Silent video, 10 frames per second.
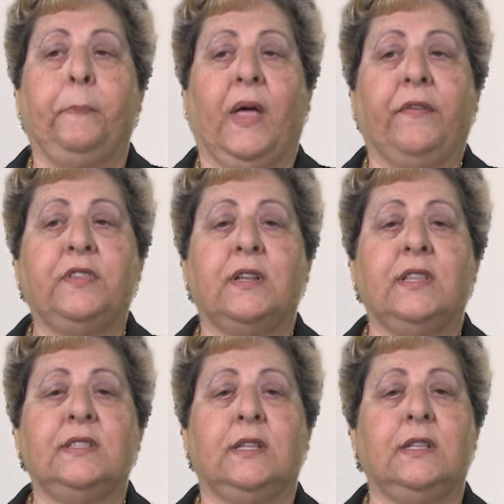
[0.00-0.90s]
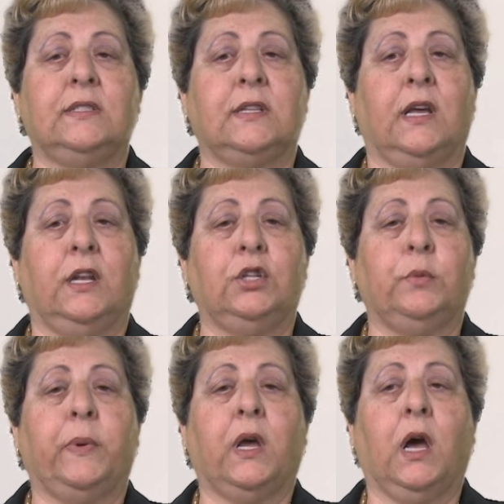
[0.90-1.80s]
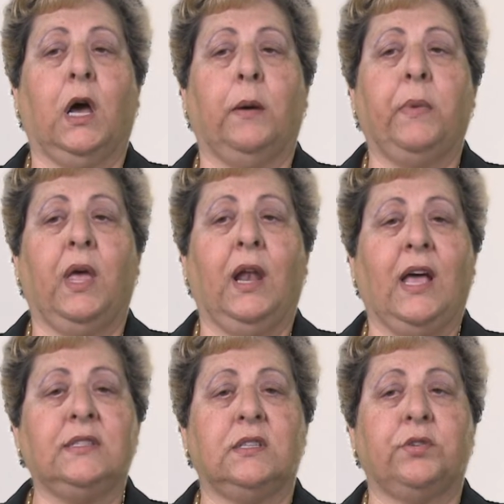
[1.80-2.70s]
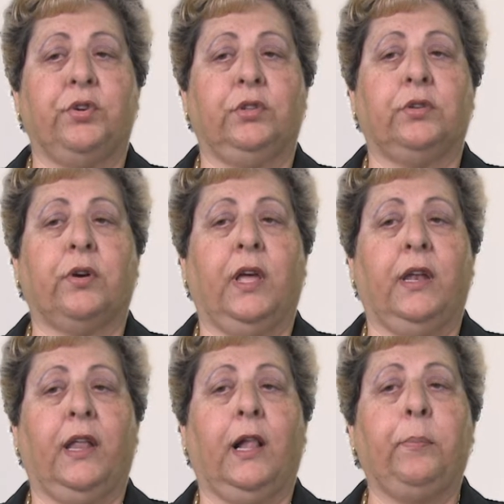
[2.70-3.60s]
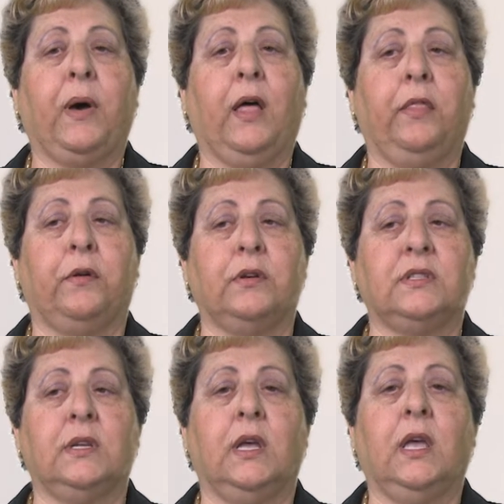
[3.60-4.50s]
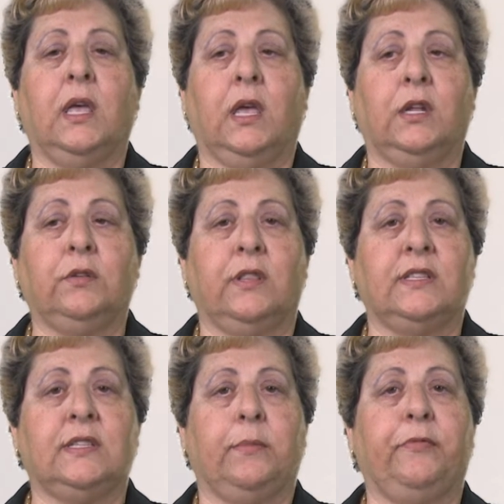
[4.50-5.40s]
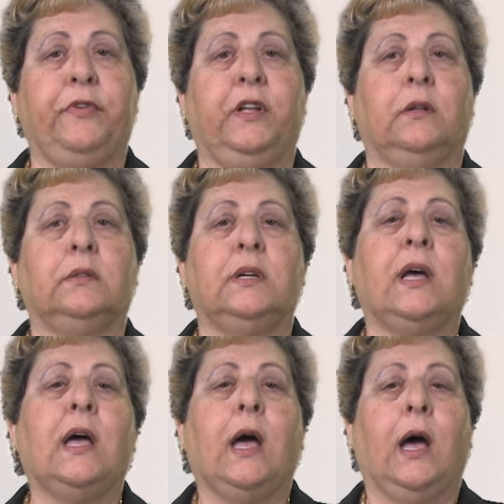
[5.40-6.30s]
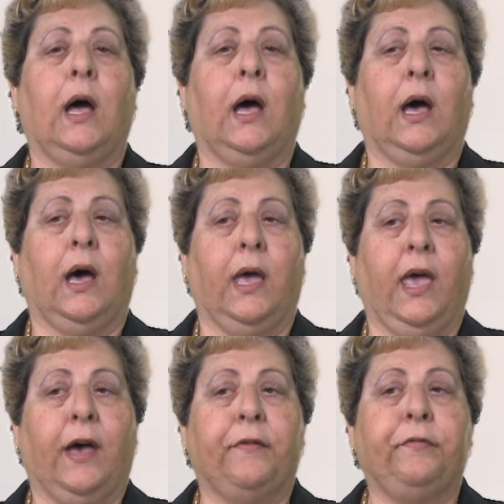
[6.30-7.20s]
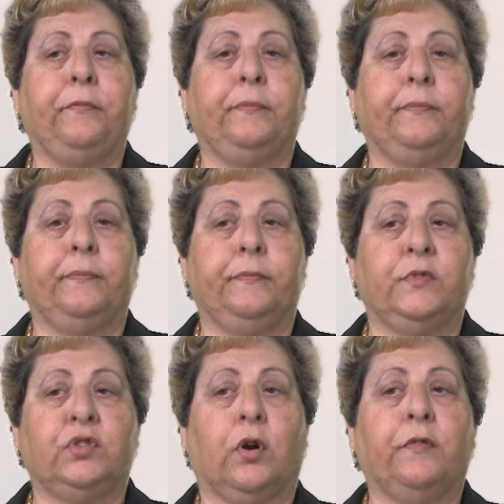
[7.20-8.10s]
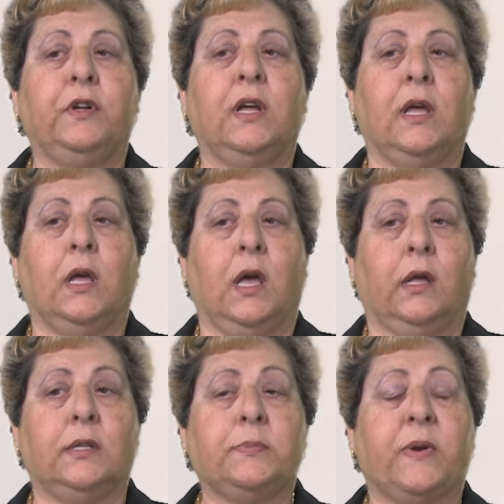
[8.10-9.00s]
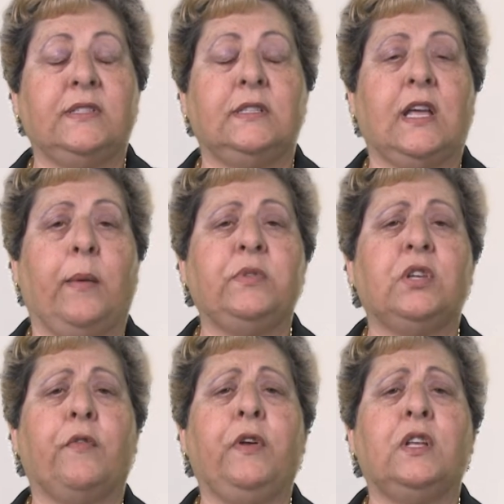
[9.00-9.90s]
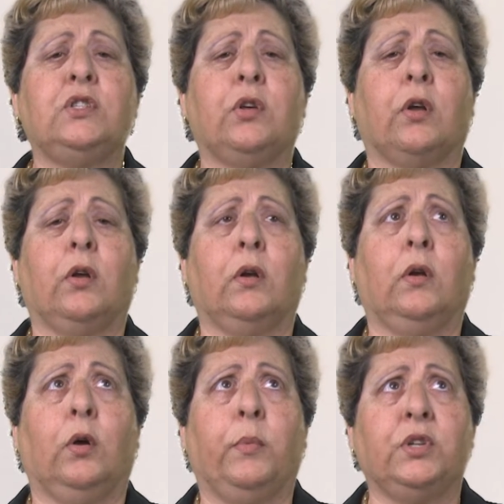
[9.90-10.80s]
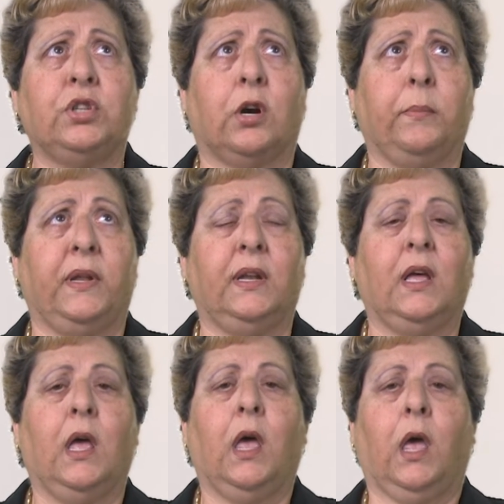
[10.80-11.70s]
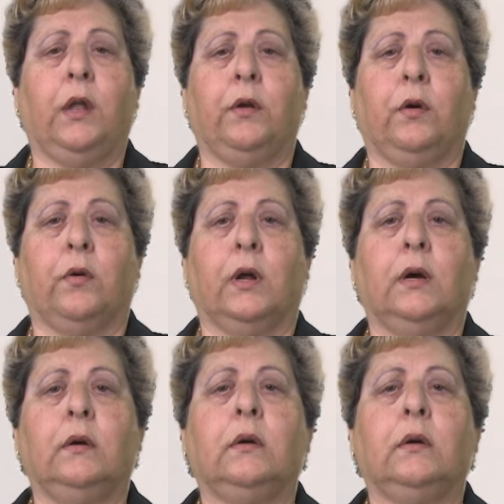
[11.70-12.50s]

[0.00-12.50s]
After this, I decided to become a licensed realtor and help others into the same field. I have served this present time serving as your global chairman and ORRA